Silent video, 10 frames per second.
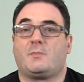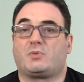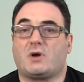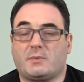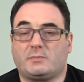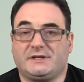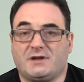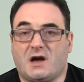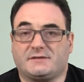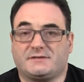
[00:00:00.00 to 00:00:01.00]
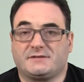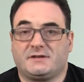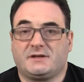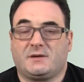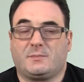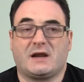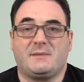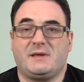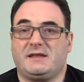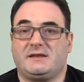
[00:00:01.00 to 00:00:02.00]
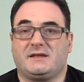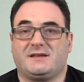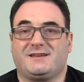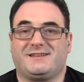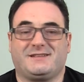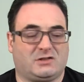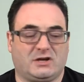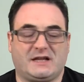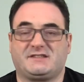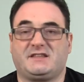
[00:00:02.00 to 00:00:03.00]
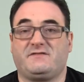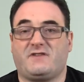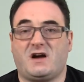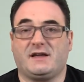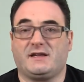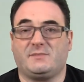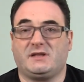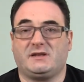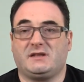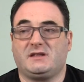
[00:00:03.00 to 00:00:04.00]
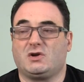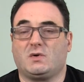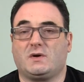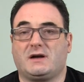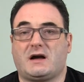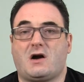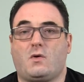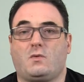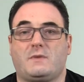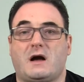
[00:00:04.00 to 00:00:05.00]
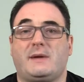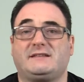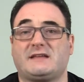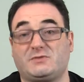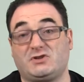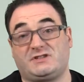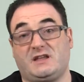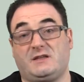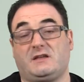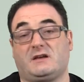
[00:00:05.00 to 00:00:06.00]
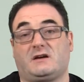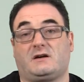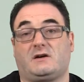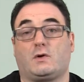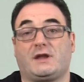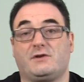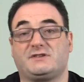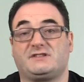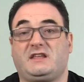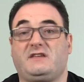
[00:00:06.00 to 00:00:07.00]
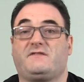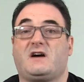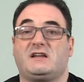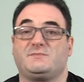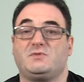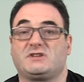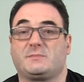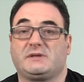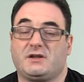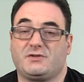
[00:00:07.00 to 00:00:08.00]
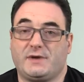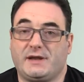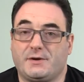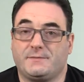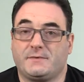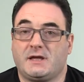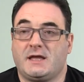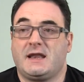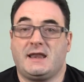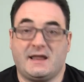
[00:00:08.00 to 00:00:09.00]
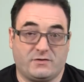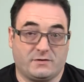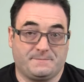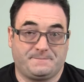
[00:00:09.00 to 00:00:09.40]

Probably not. But I mean, look at Steve Vai. I mean, you know, how many times do you see or hear Steve Vai's music played on the radio? Never.